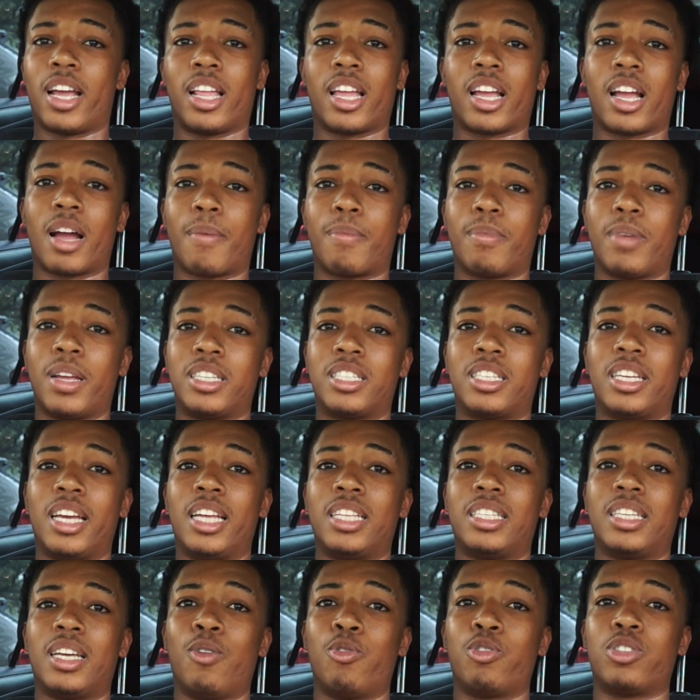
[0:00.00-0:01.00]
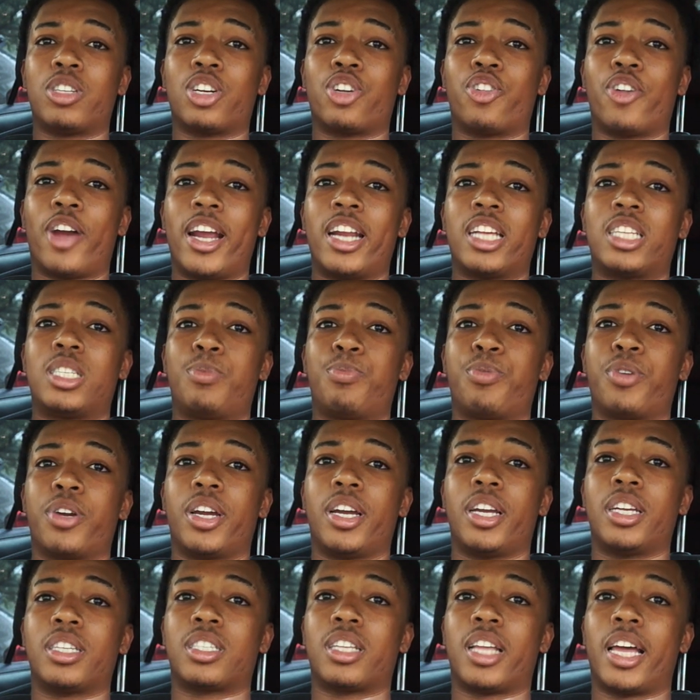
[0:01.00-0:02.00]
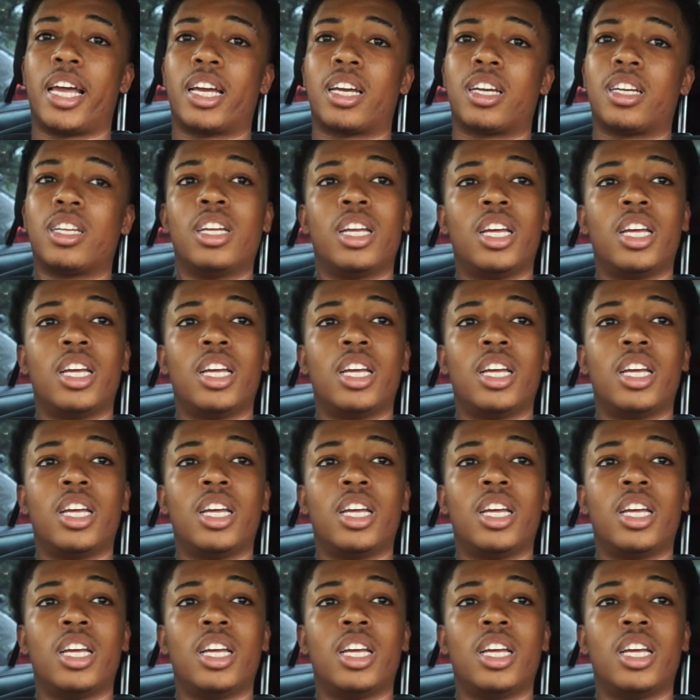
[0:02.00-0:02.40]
Like, it was a great experience. Like